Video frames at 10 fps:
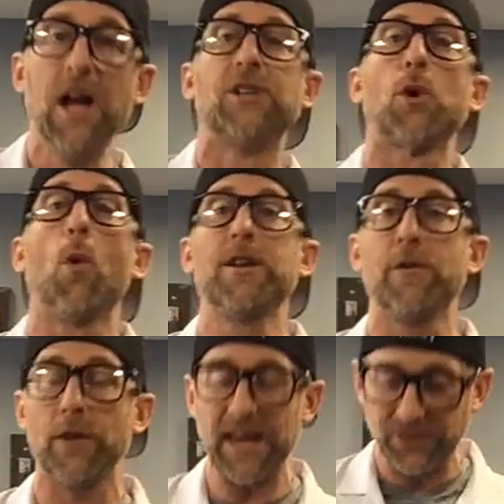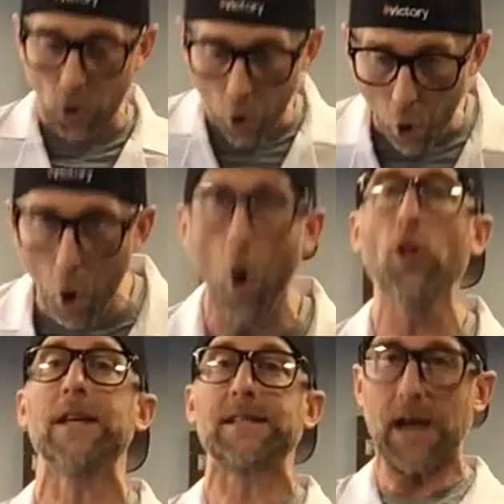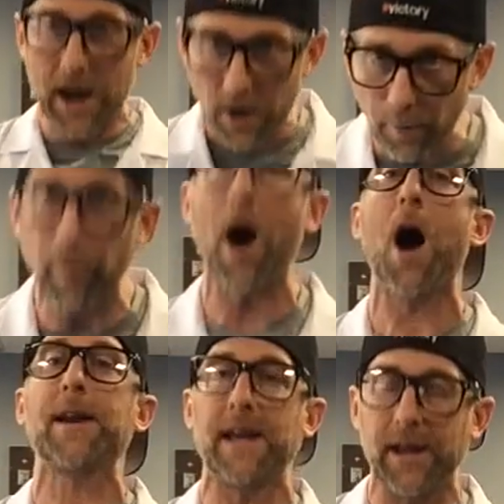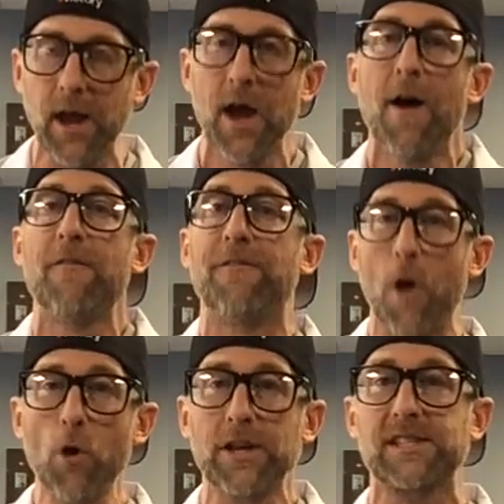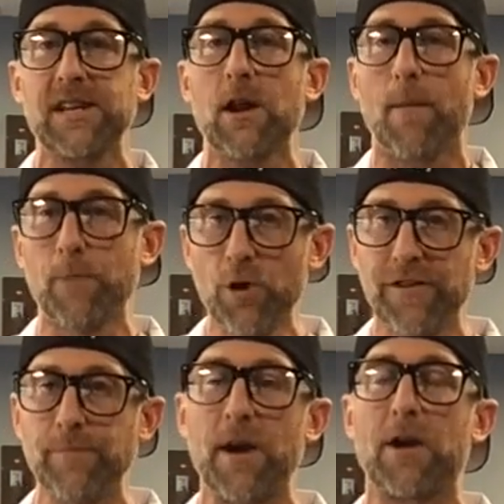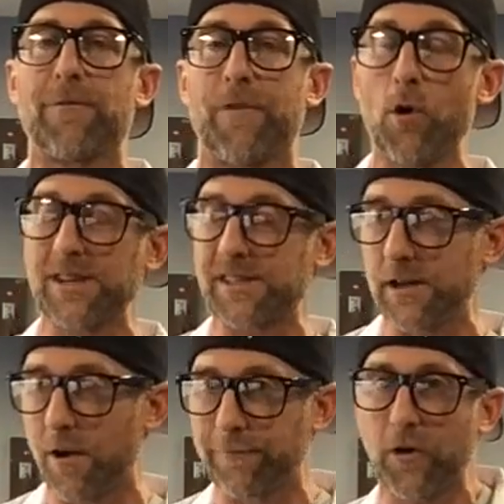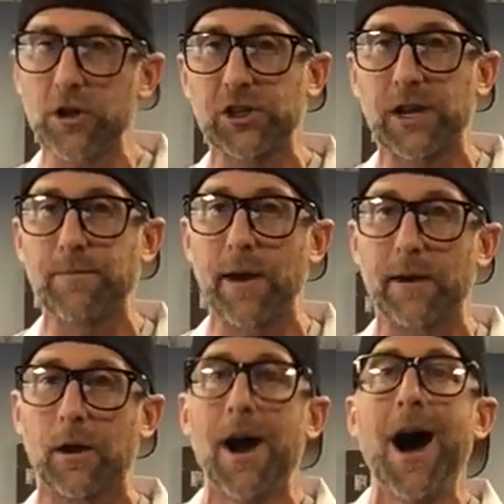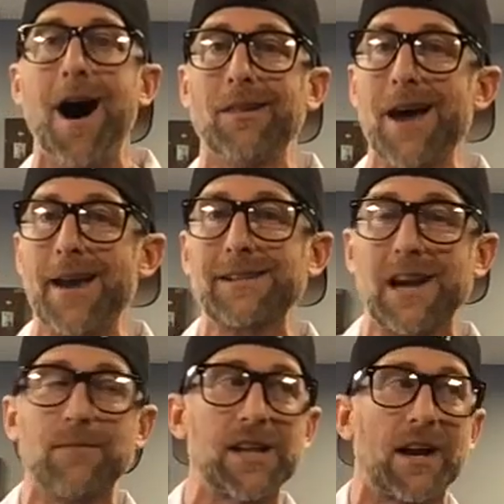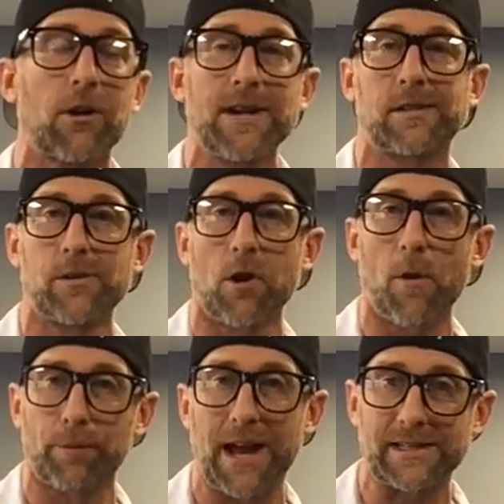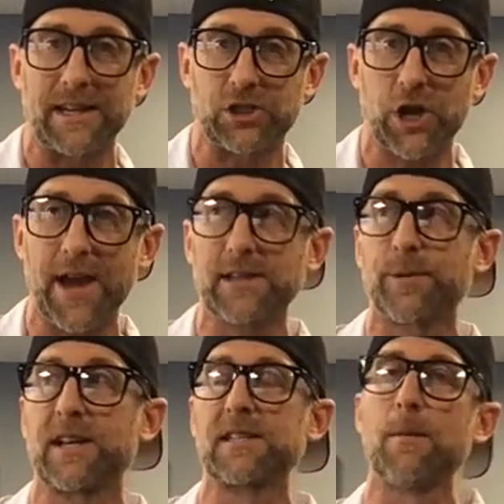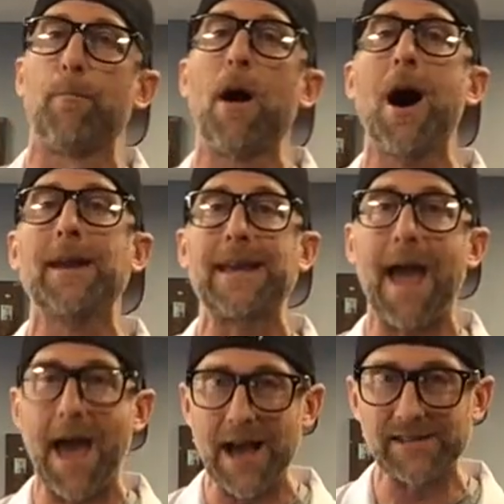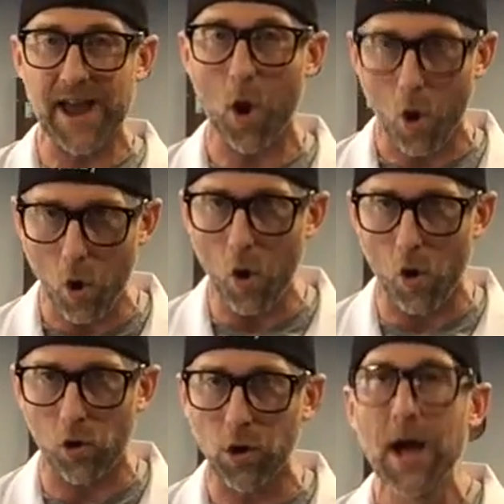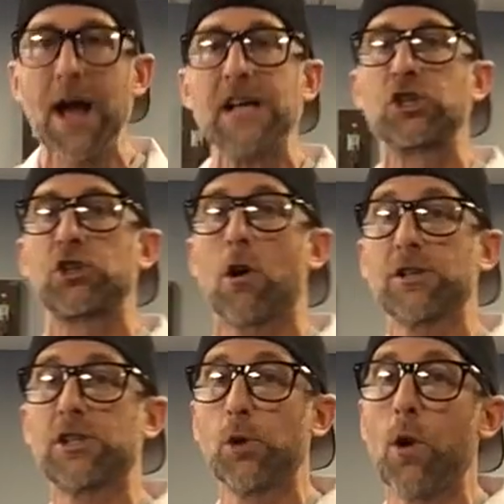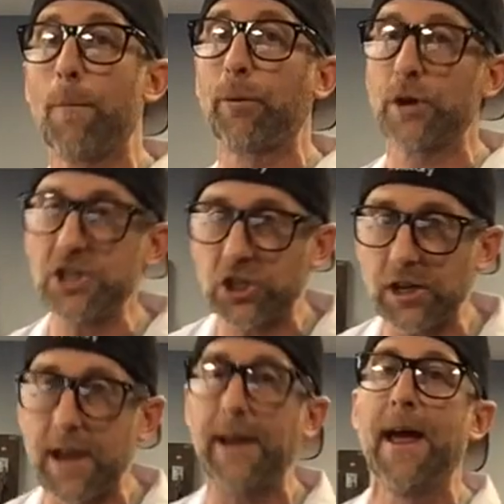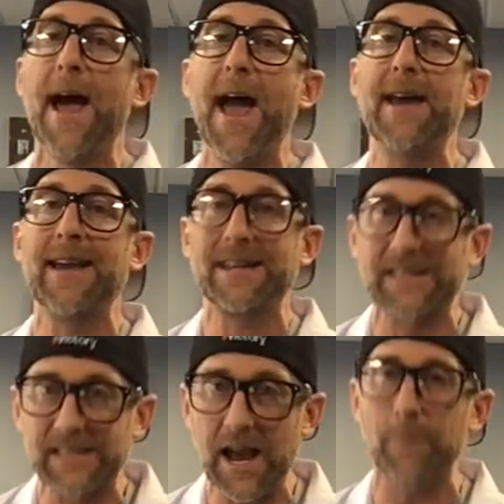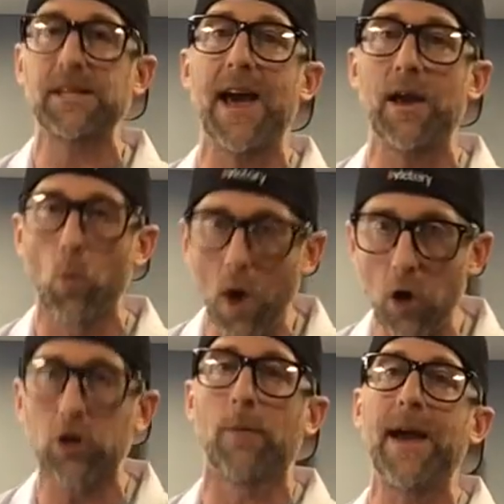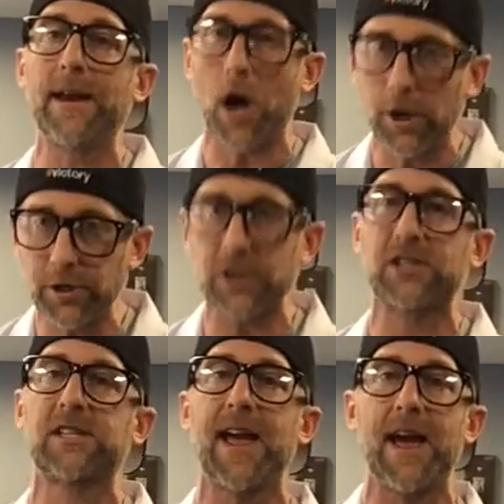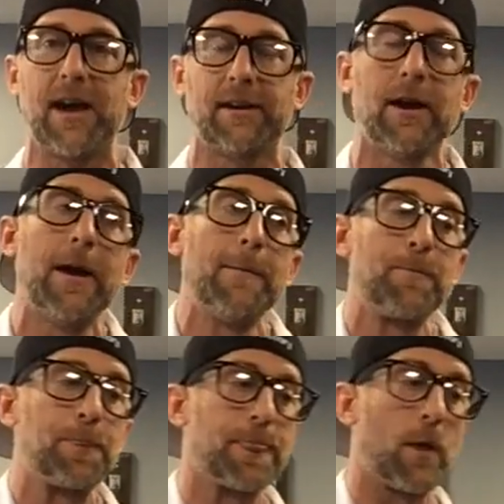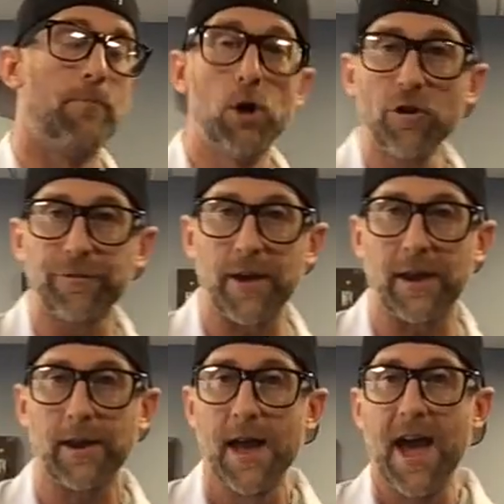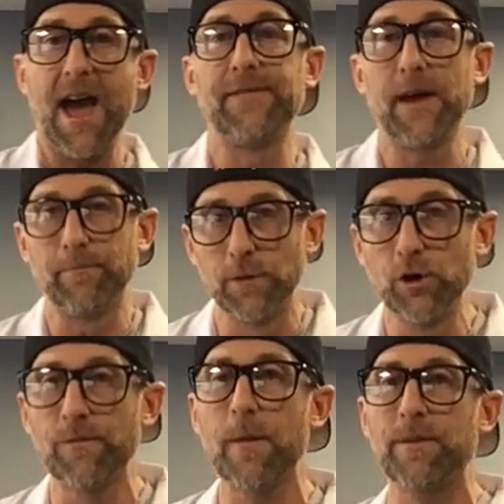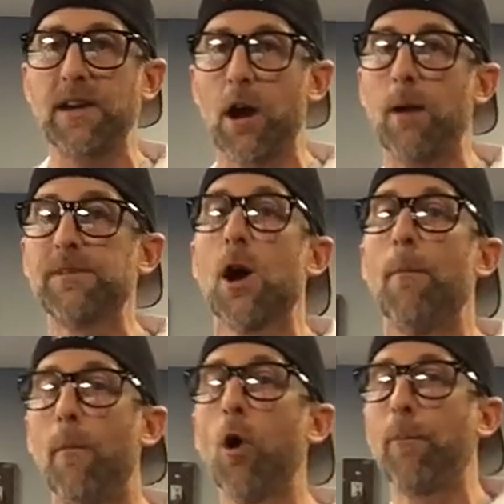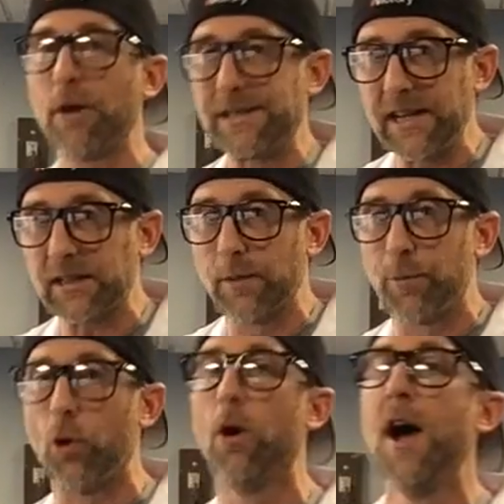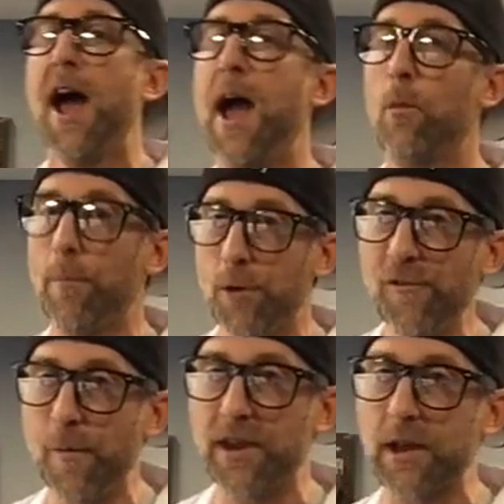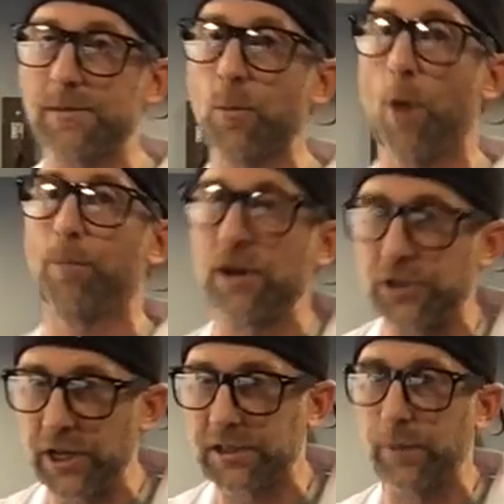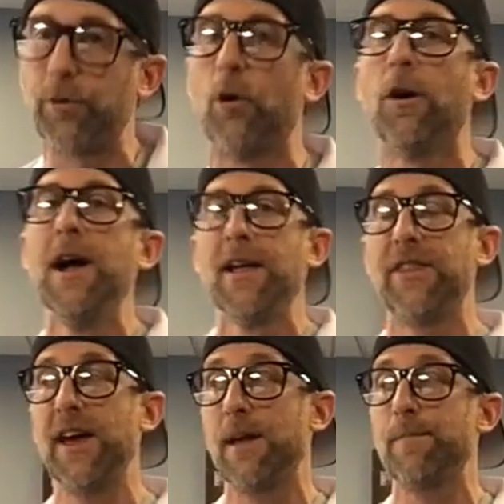So when you get the whole entire body focusing on moving better, focusing on functioning better, a lot of times that creates neuroplastic change because the body as a whole starts to appreciate and accept and welcome and understand movement, and then movement becomes more predictable, and when movement becomes more predictable, then